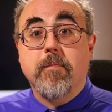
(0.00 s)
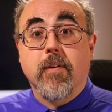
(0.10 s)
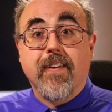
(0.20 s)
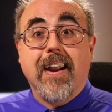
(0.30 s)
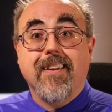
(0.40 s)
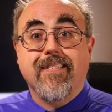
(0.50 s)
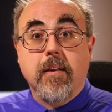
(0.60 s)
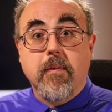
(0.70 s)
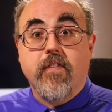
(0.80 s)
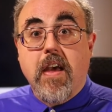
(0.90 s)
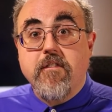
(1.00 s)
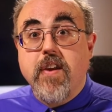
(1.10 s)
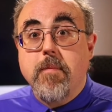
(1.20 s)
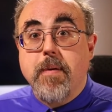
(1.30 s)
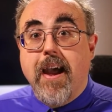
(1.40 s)
providing some of that
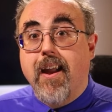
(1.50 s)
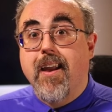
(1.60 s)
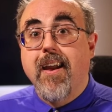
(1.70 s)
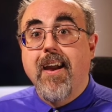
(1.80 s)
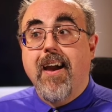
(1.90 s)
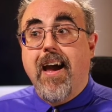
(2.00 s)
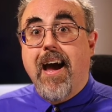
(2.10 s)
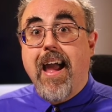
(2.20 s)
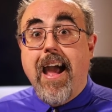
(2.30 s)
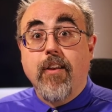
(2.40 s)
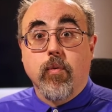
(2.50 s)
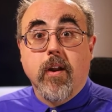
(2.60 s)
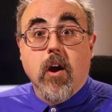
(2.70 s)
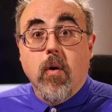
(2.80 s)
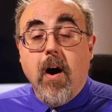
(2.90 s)
feedback as we
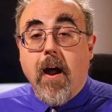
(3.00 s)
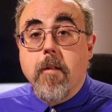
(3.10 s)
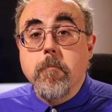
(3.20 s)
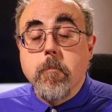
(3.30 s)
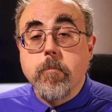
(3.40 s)
go on.